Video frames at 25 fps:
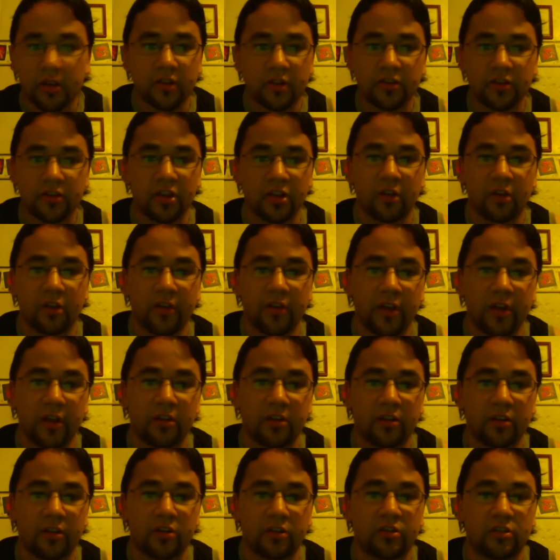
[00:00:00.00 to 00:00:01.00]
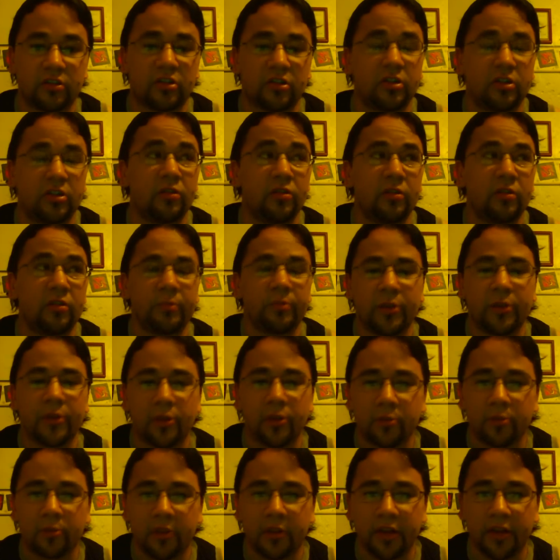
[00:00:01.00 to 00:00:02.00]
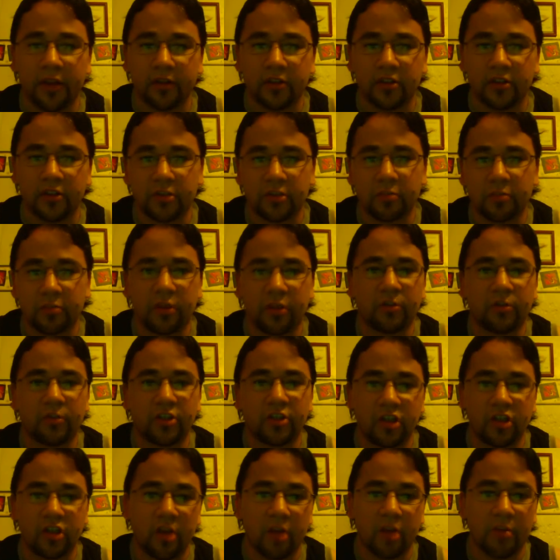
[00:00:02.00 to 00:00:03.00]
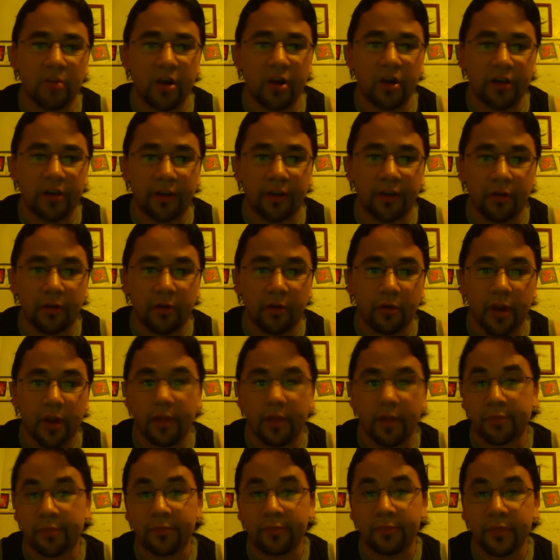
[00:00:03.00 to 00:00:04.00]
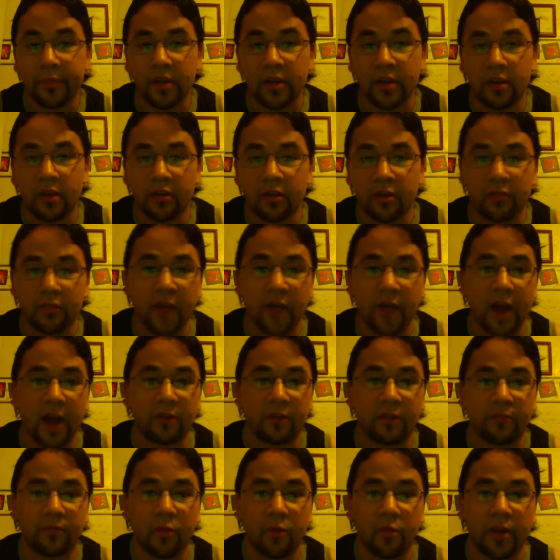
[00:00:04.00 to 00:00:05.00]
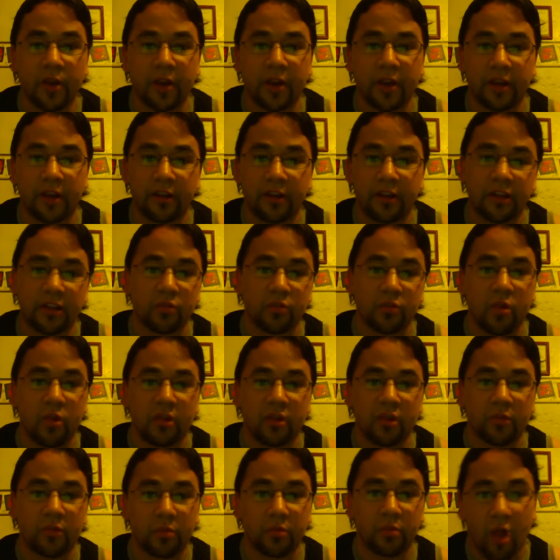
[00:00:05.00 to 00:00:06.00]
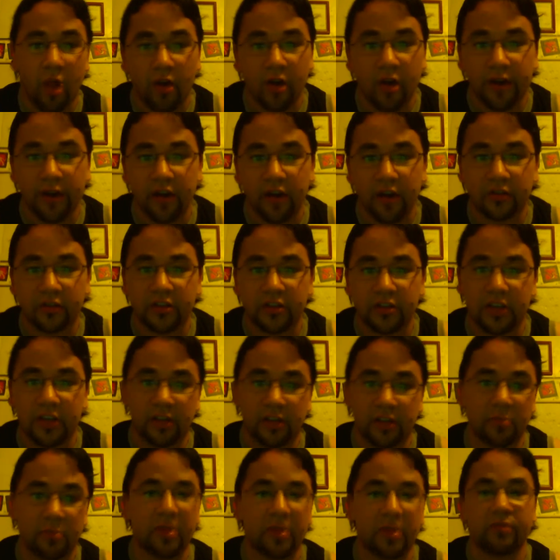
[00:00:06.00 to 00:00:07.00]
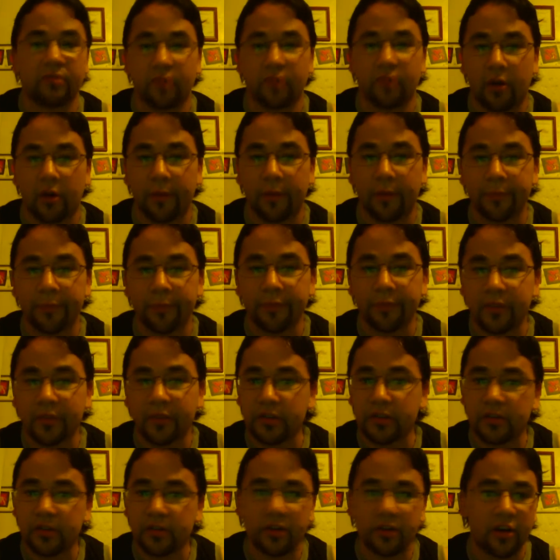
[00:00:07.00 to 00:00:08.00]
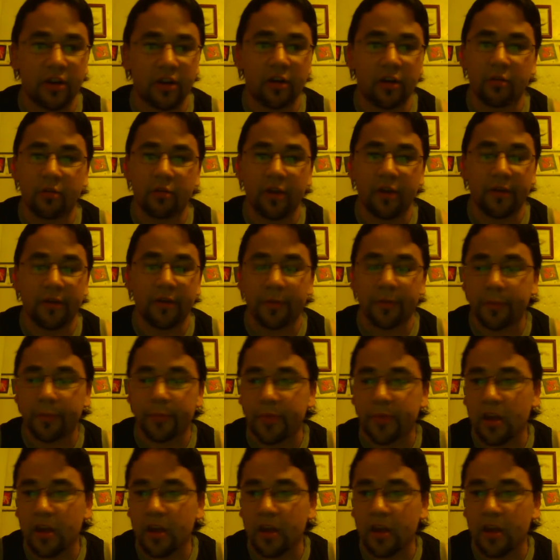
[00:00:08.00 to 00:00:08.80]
So the 2 computer players just pretty much jump on you, and you've got to avoid at least one of them long enough to get the pinfall. Whatever.